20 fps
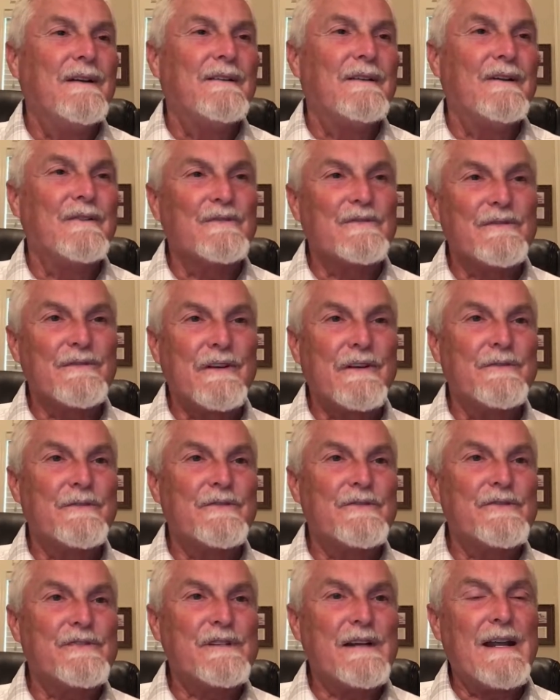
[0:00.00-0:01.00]
those of
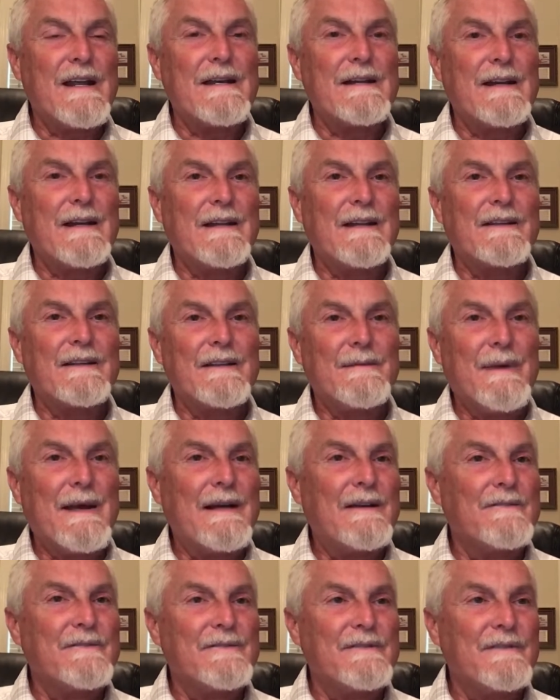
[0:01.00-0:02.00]
understanding in the
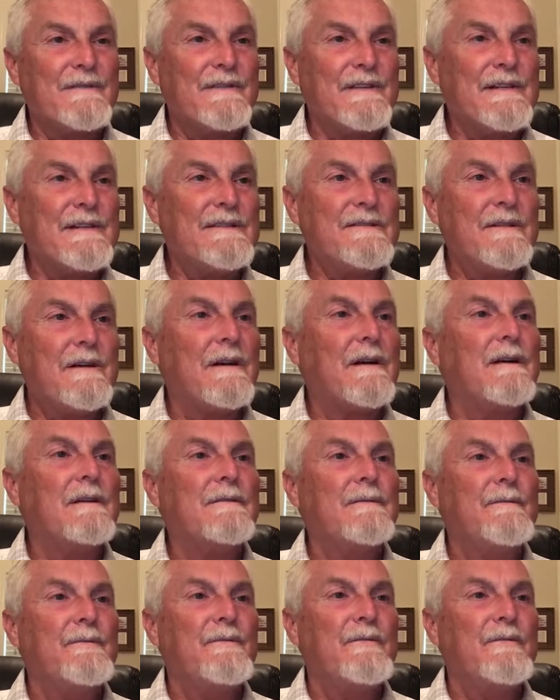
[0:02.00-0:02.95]
mountains of Esau?